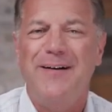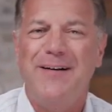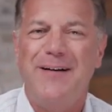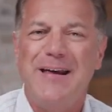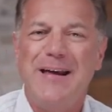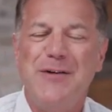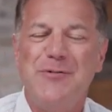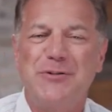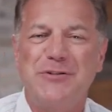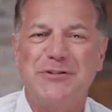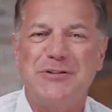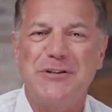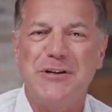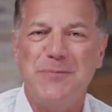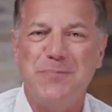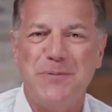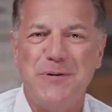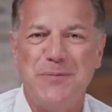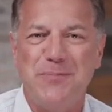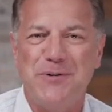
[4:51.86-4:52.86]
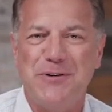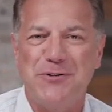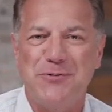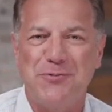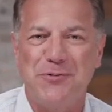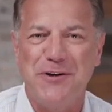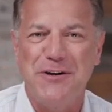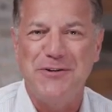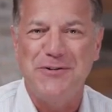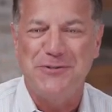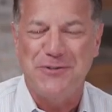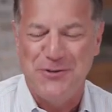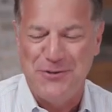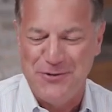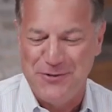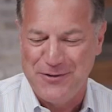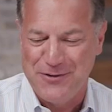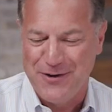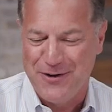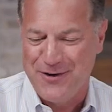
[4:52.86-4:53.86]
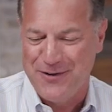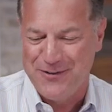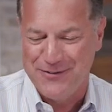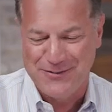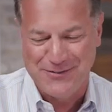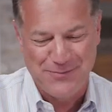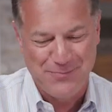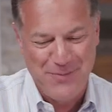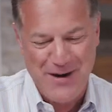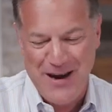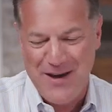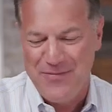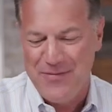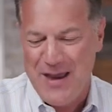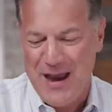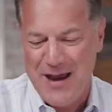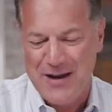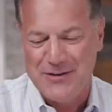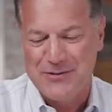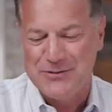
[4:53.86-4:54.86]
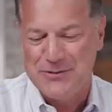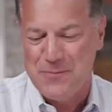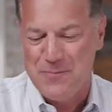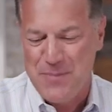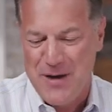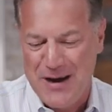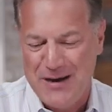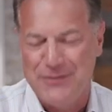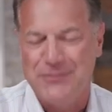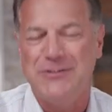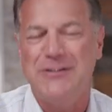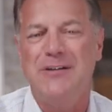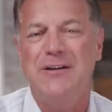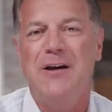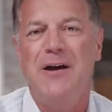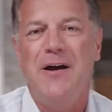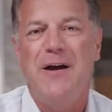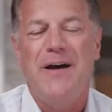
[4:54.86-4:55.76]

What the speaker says: He was sleeping between 2 guards. Man, that is amazing.